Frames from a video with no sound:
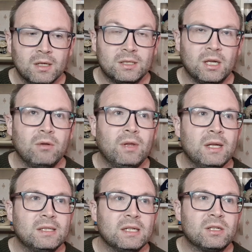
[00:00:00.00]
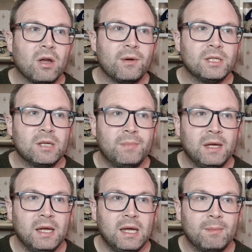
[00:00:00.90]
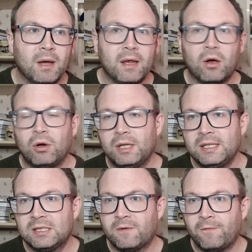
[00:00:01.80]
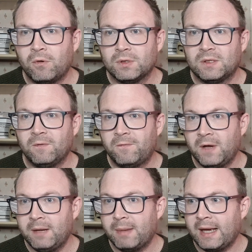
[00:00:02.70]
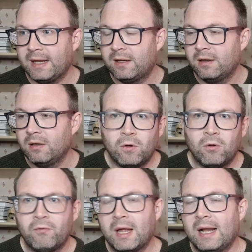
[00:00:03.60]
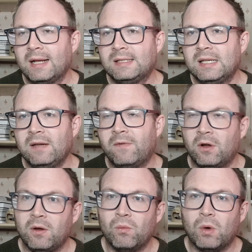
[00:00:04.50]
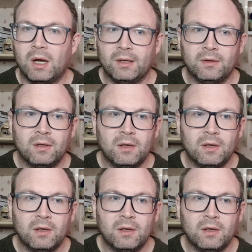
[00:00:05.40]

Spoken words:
So this is going to be my honest thoughts and feedback for Reality Volume 1.